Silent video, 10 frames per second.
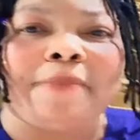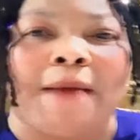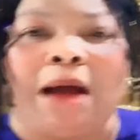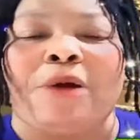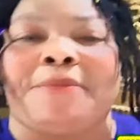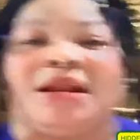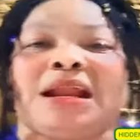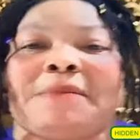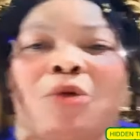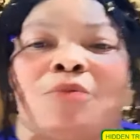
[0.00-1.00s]
I may bear my
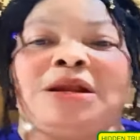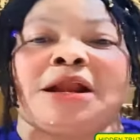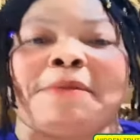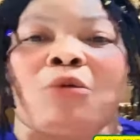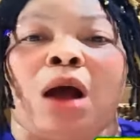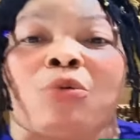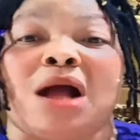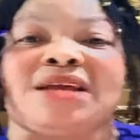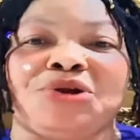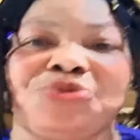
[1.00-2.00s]
women and my woman in my
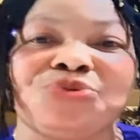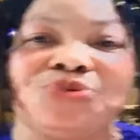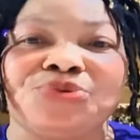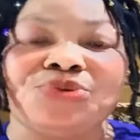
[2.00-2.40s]
work, where you do.